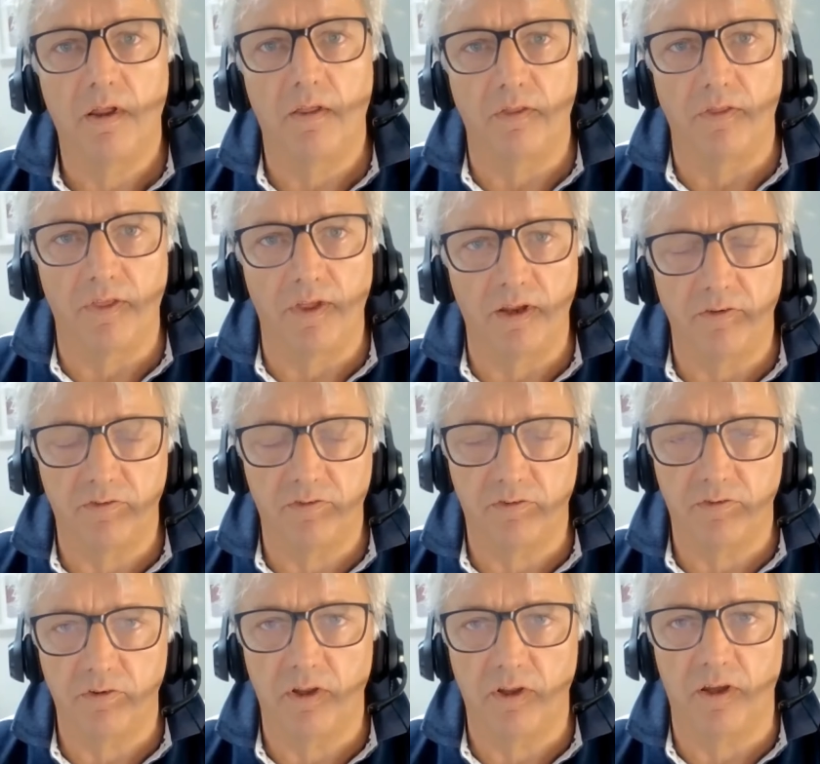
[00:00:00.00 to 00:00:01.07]

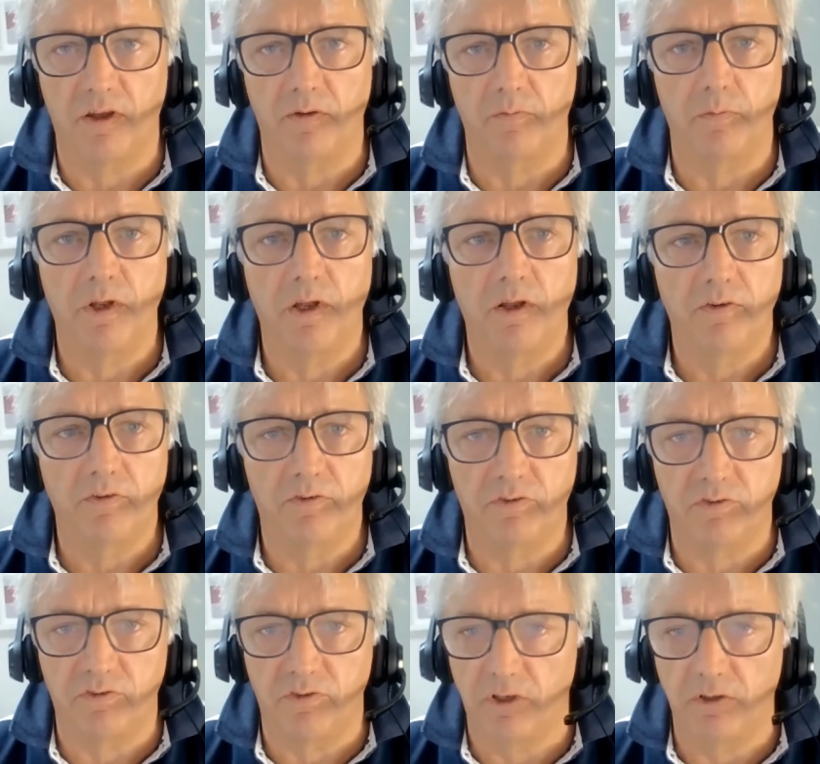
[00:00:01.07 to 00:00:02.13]
There's
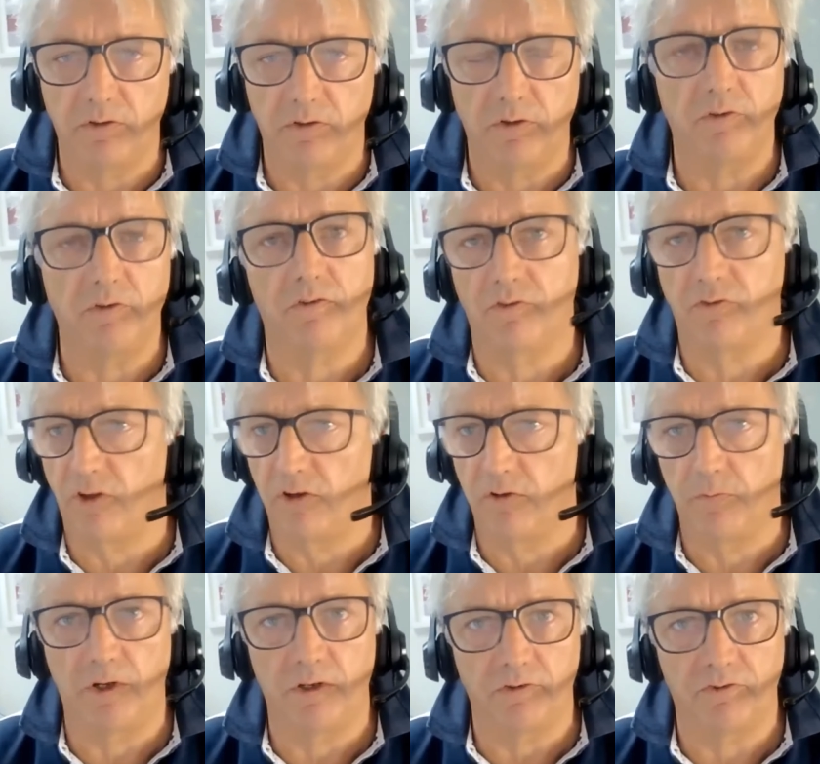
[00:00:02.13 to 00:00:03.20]
still so
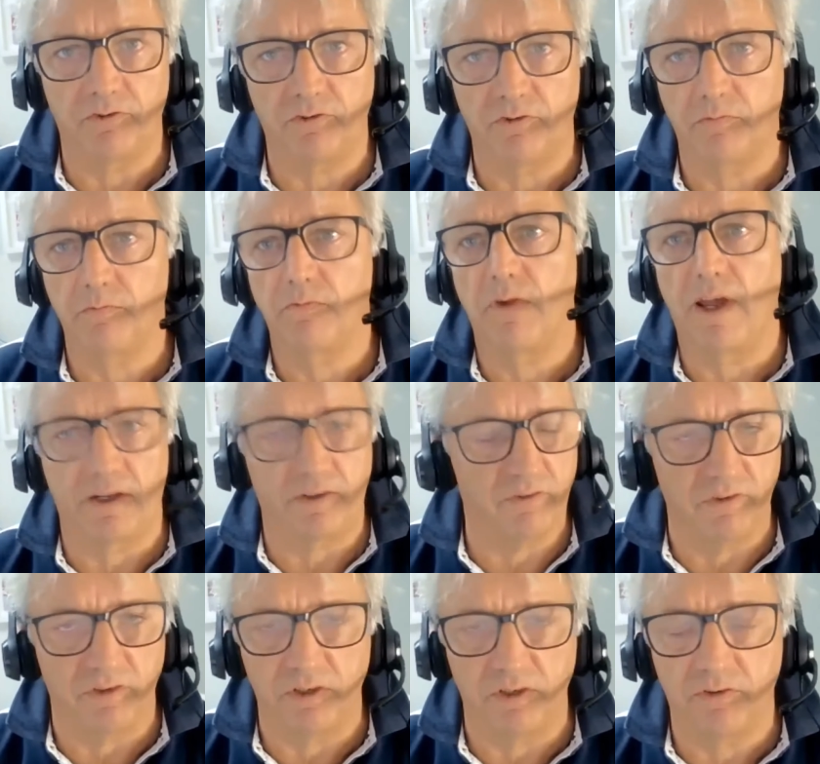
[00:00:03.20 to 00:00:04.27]
much
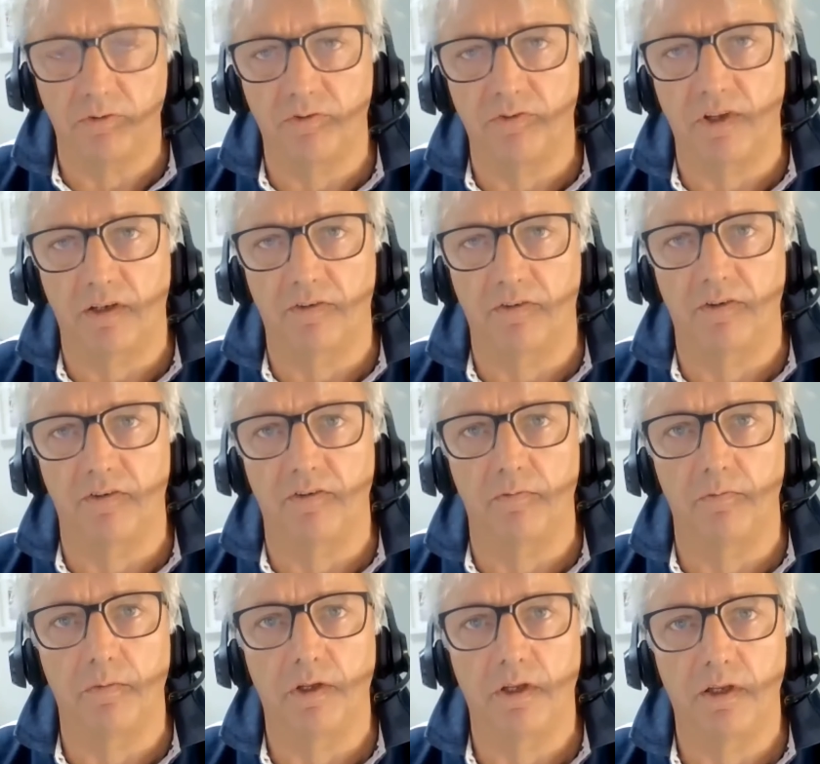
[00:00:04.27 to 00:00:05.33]
accidental
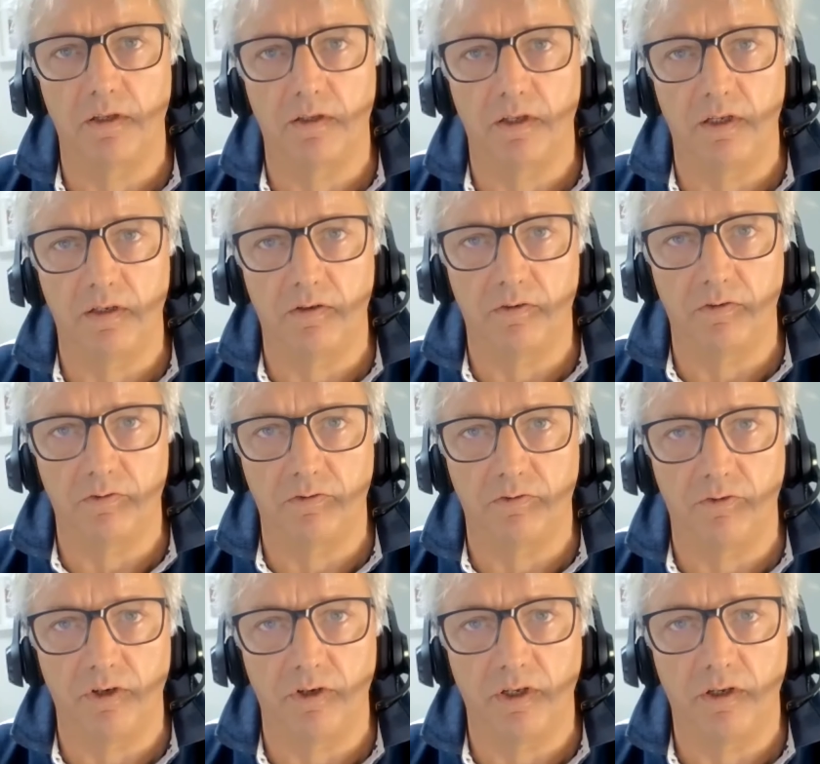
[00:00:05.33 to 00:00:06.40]
sexism in the
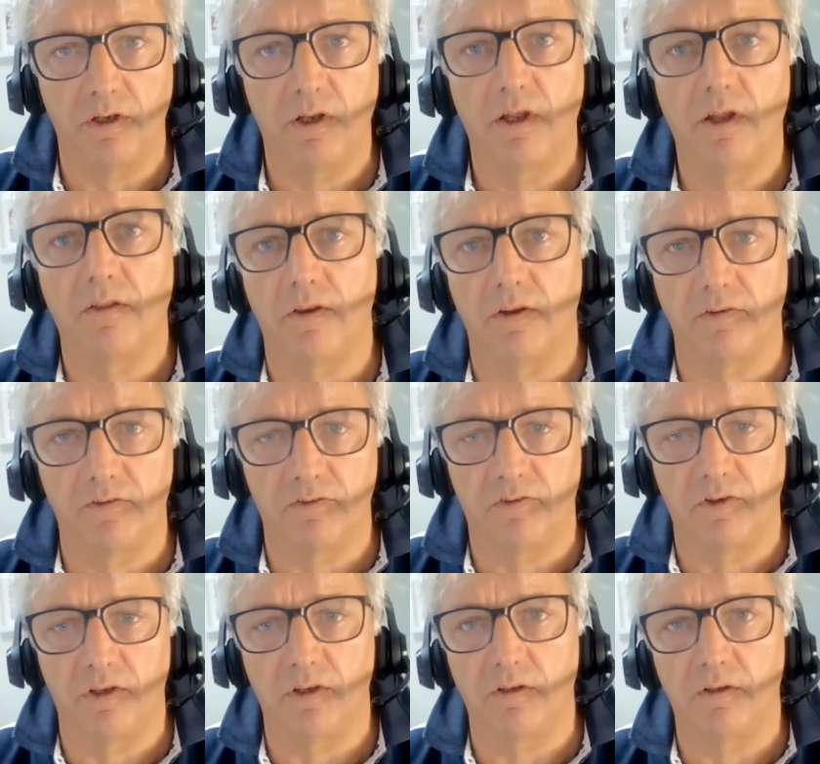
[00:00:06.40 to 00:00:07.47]
industry. There's
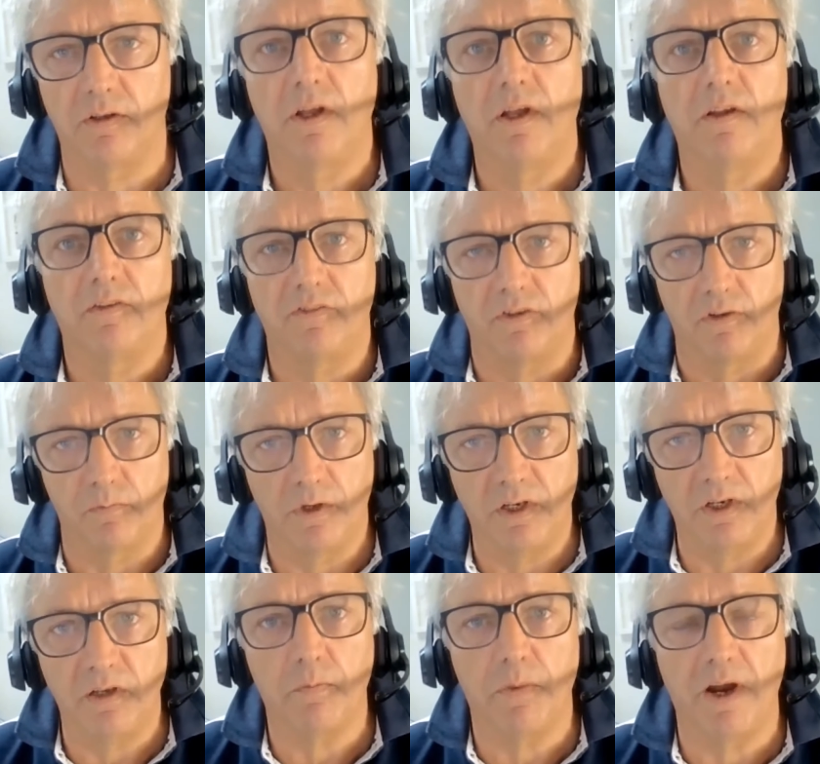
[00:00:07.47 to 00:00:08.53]
still so
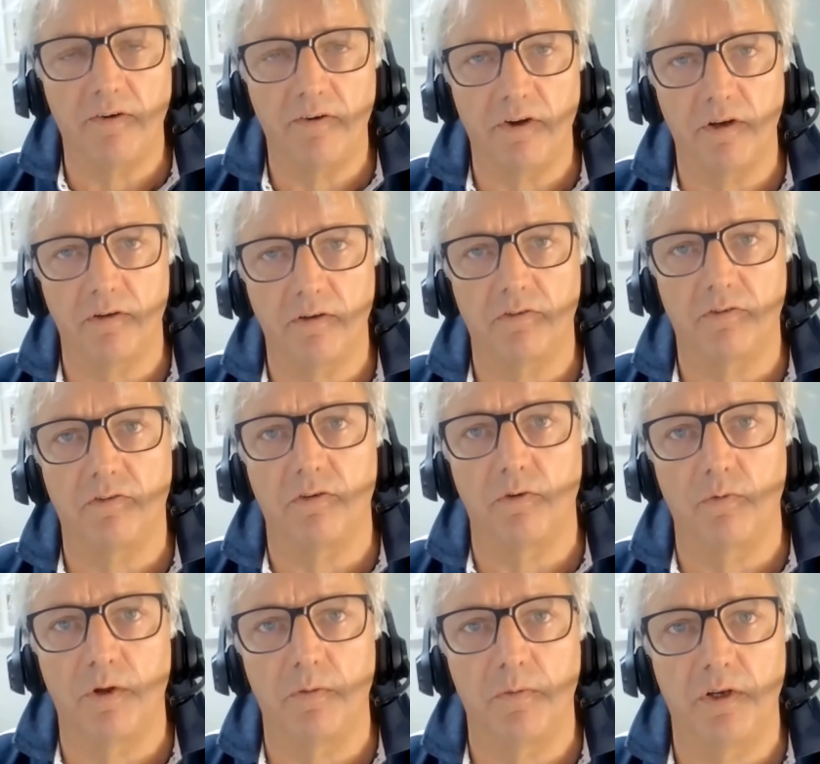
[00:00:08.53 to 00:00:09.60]
many barriers to
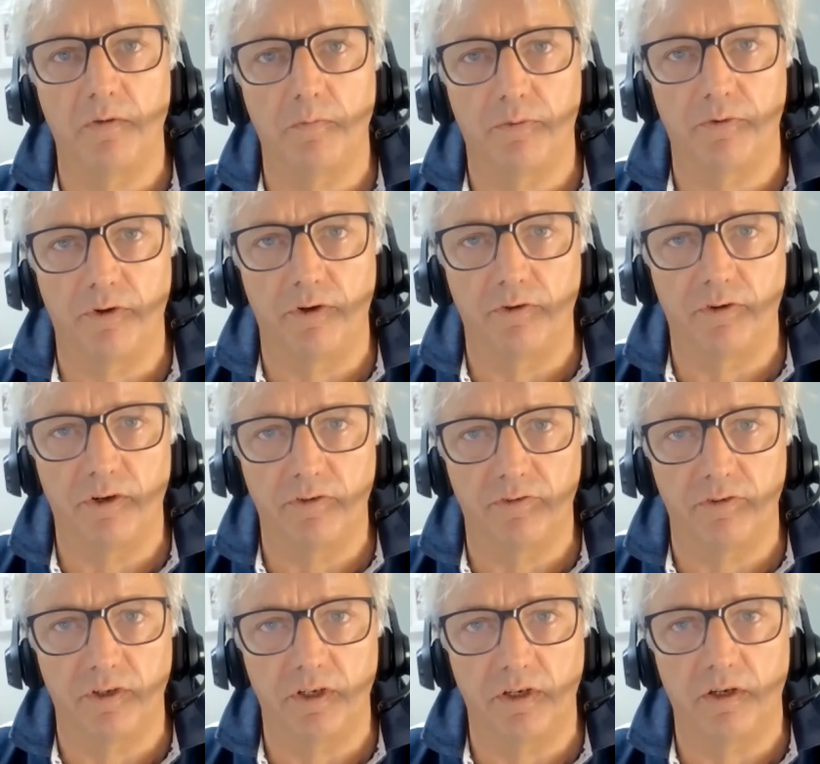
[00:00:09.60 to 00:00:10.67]
women
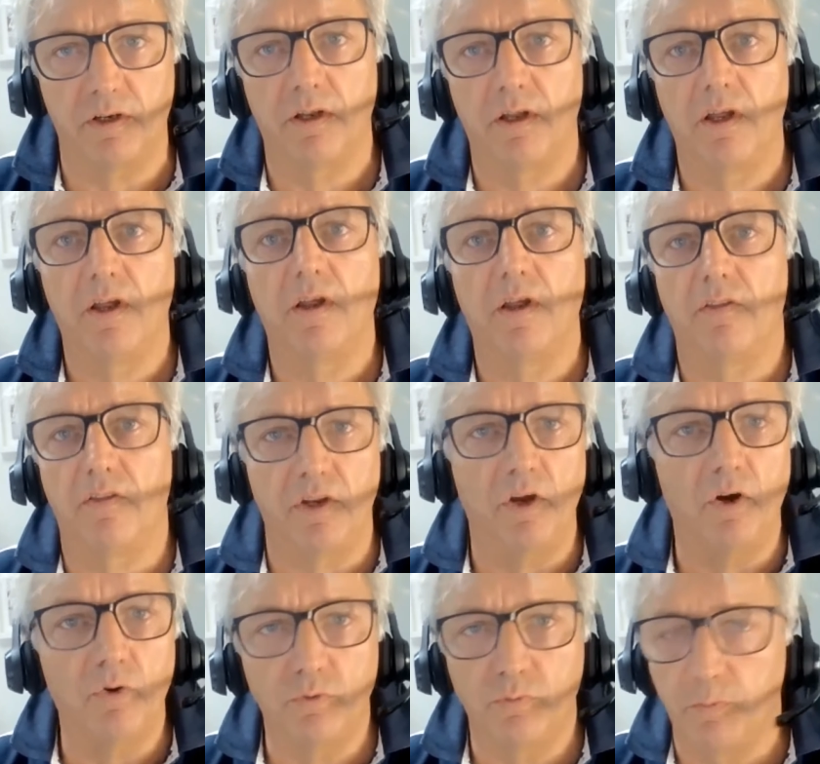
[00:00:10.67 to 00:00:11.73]
progressing. The
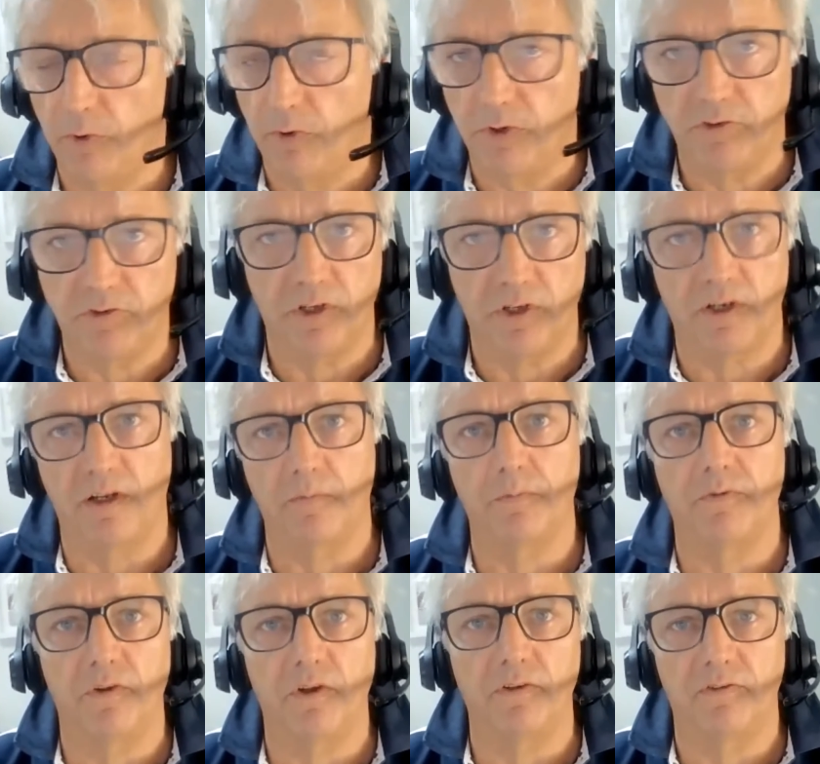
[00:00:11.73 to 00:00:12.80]
old boys
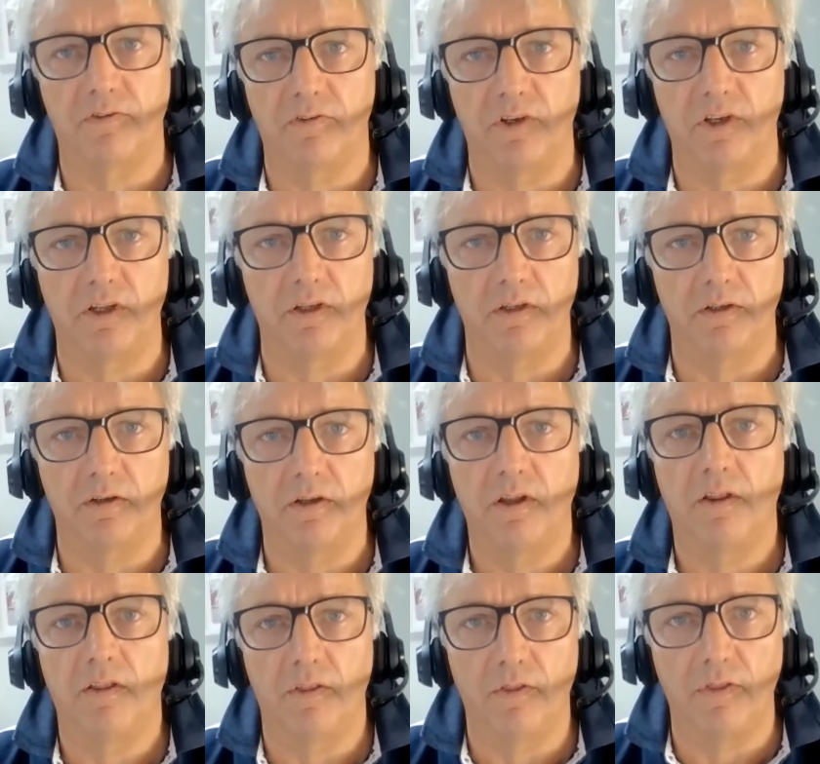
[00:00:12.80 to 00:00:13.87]
clubs are still
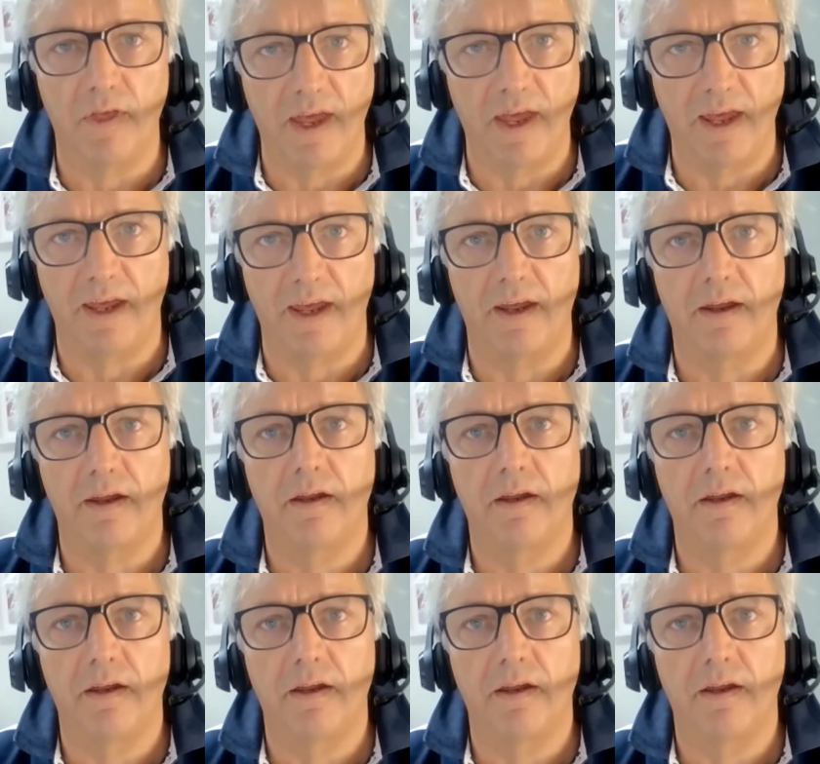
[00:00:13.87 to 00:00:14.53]
there.